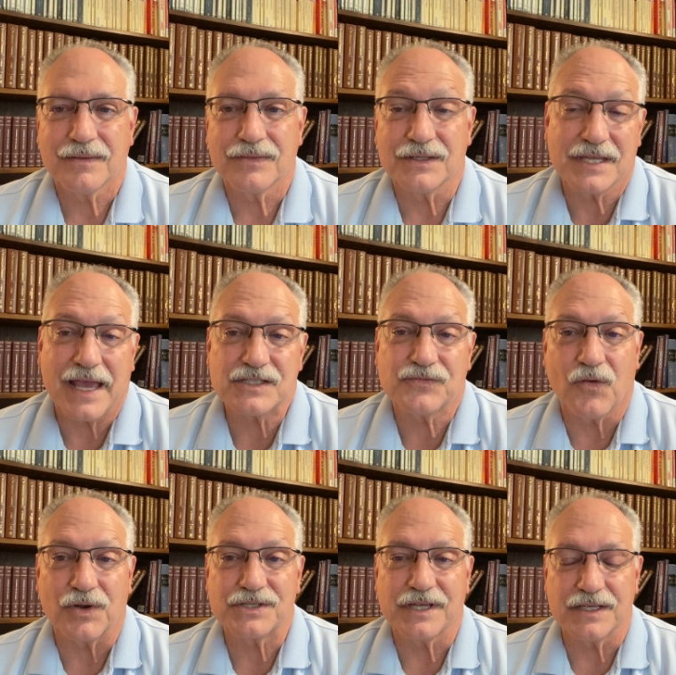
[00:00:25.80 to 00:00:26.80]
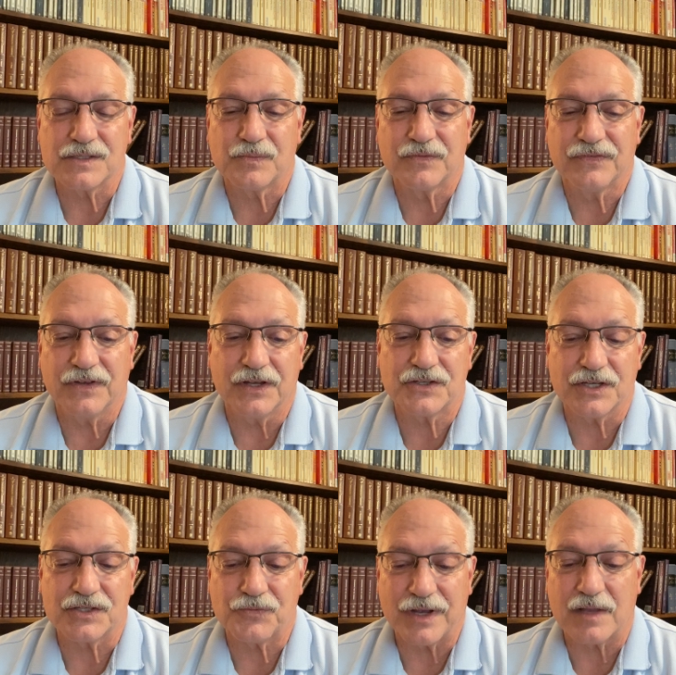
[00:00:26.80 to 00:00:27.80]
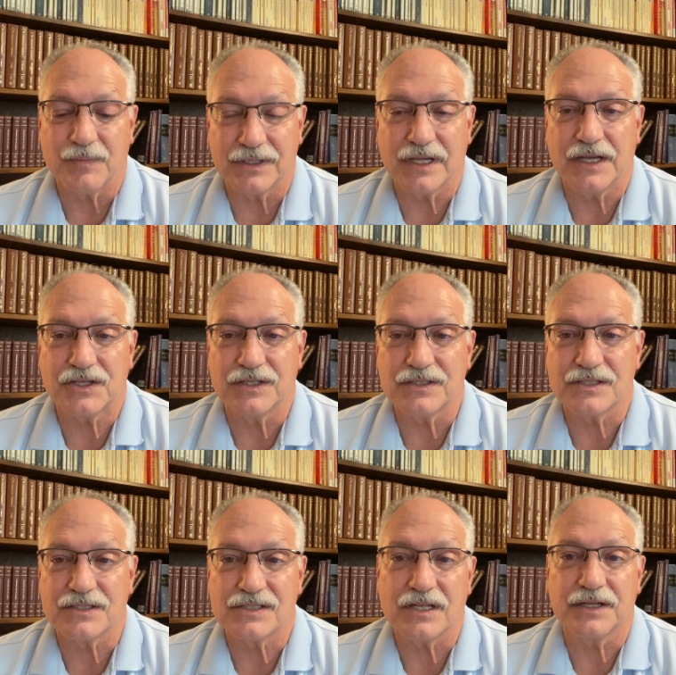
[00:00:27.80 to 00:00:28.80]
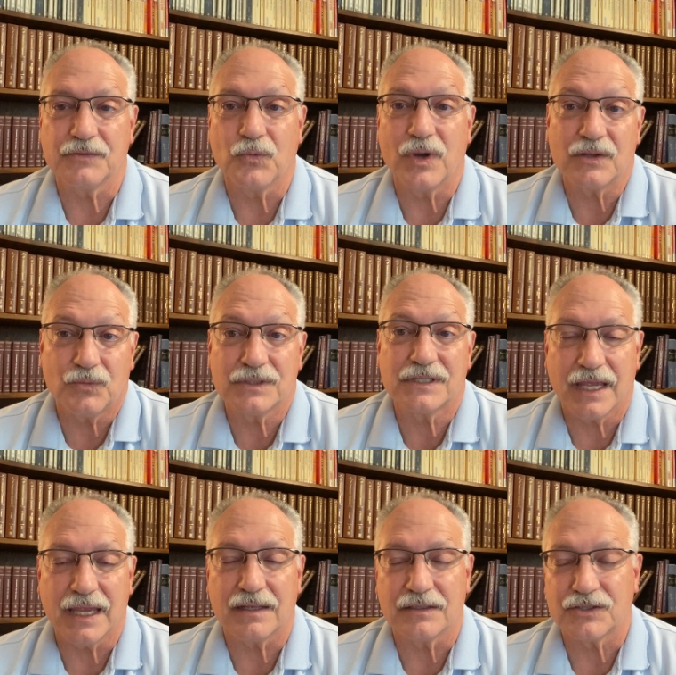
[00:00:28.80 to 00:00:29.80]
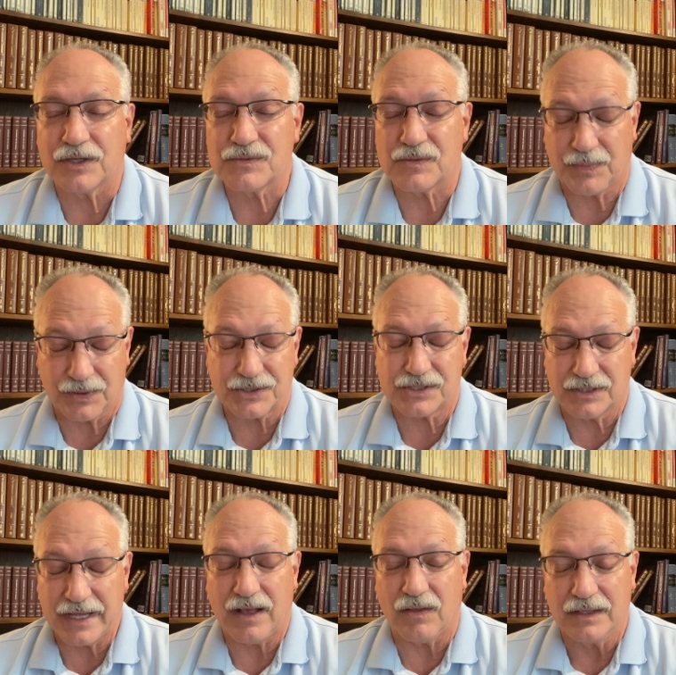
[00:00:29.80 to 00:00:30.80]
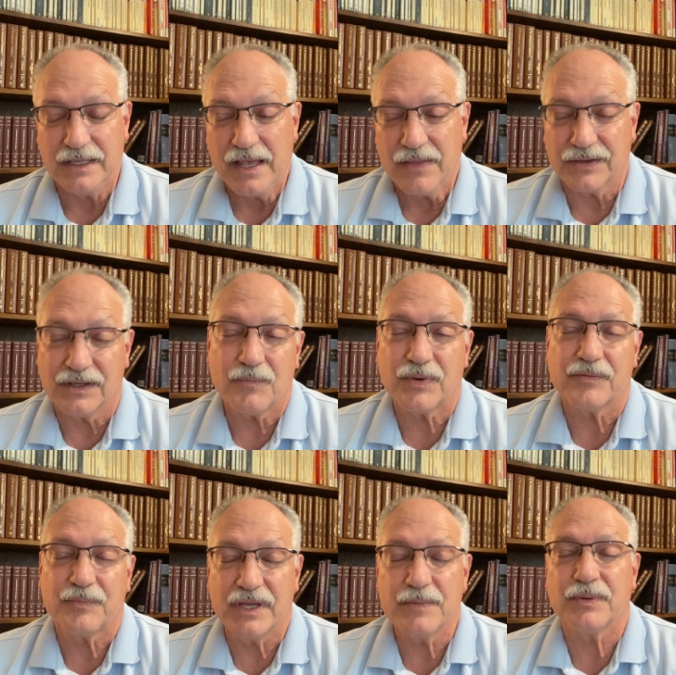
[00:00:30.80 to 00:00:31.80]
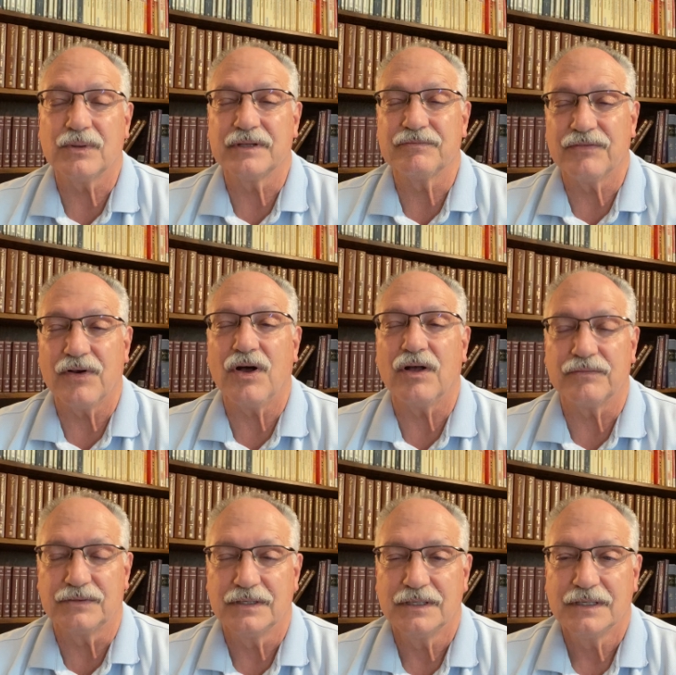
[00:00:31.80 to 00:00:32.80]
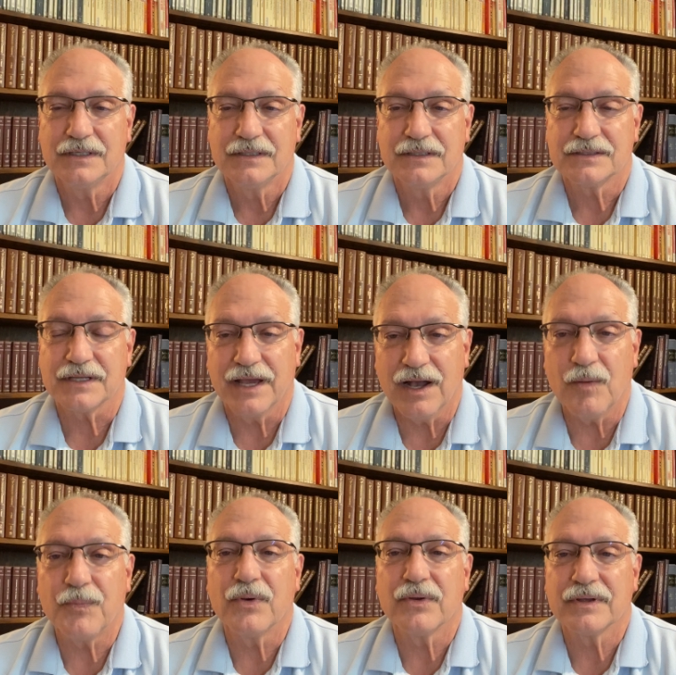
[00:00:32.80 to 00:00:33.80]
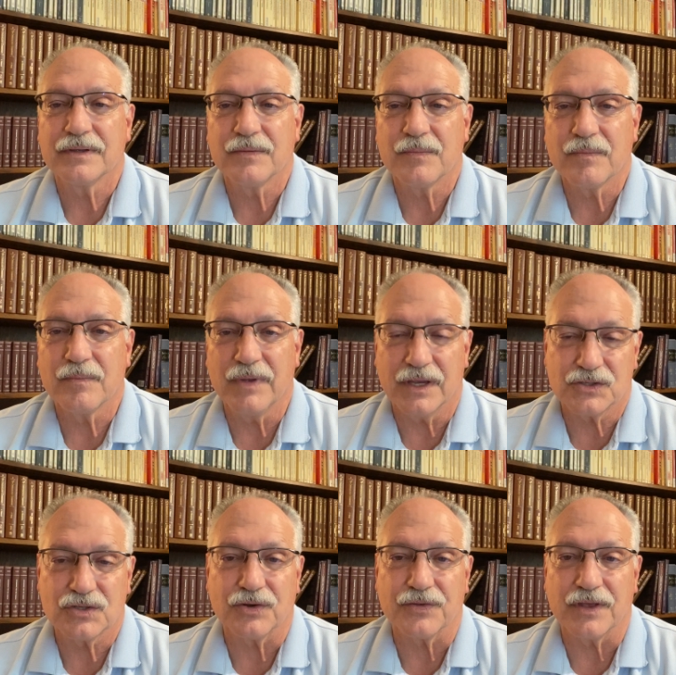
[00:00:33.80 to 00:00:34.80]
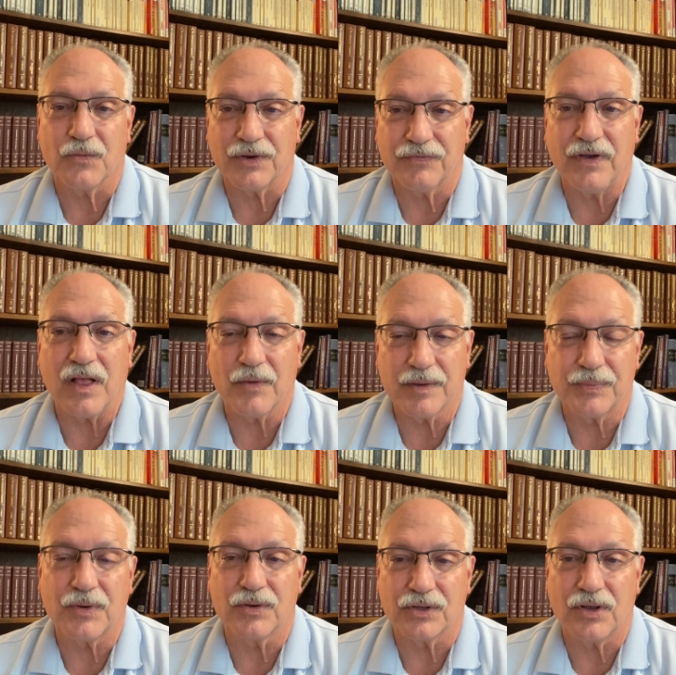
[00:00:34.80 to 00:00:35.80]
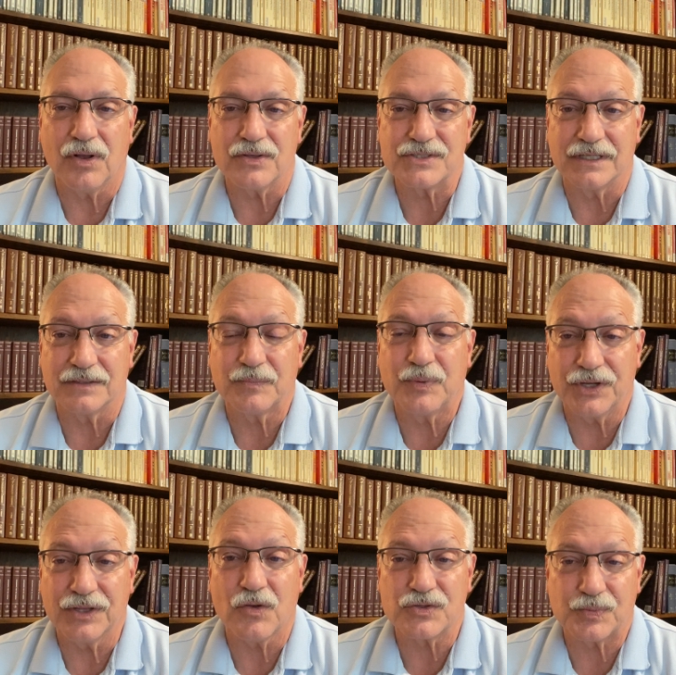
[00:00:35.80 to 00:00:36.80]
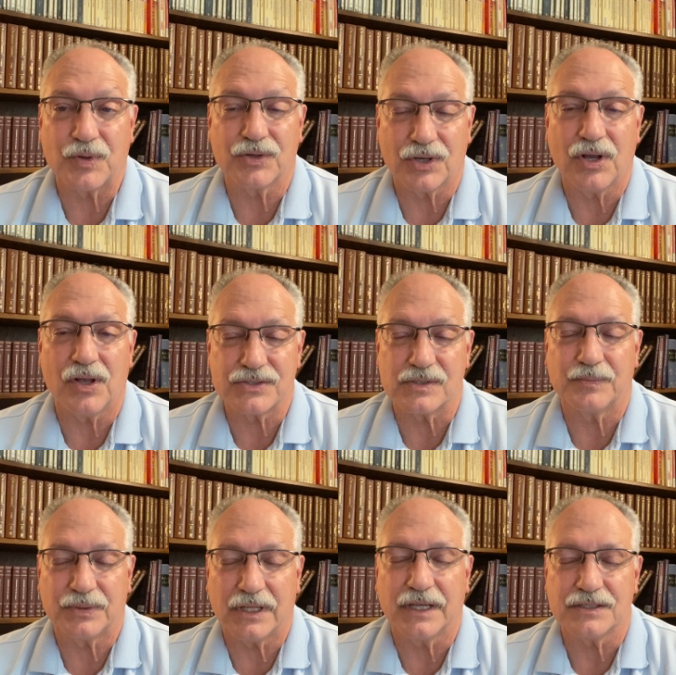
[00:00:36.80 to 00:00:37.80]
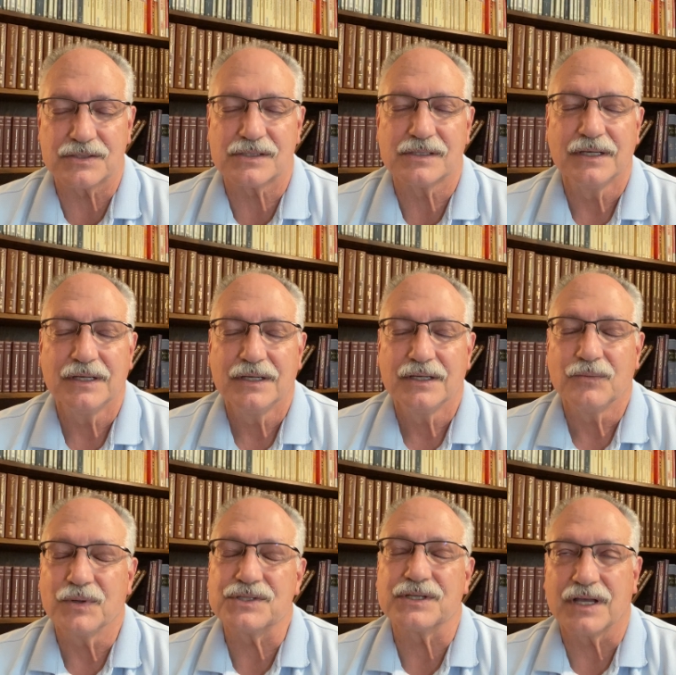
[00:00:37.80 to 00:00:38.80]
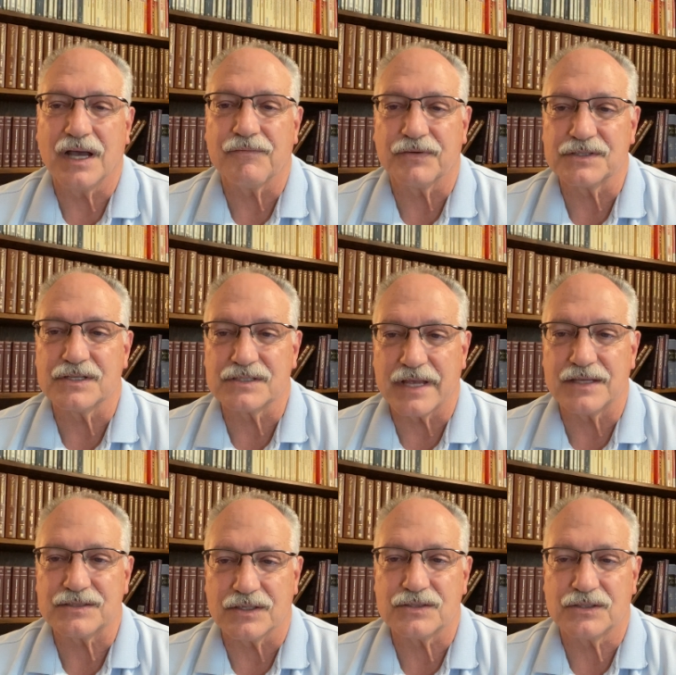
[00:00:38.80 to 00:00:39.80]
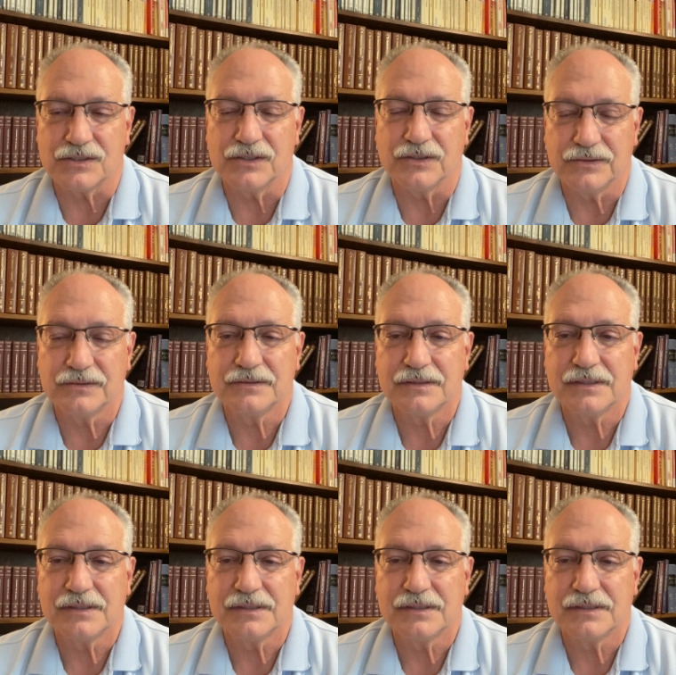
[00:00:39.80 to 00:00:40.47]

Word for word: The task force has finished its recommendations and studied what it will take in terms of personnel, the number of people involved to help make sure that we're following protocols and putting those protocols in place, which the conference has asked us to do.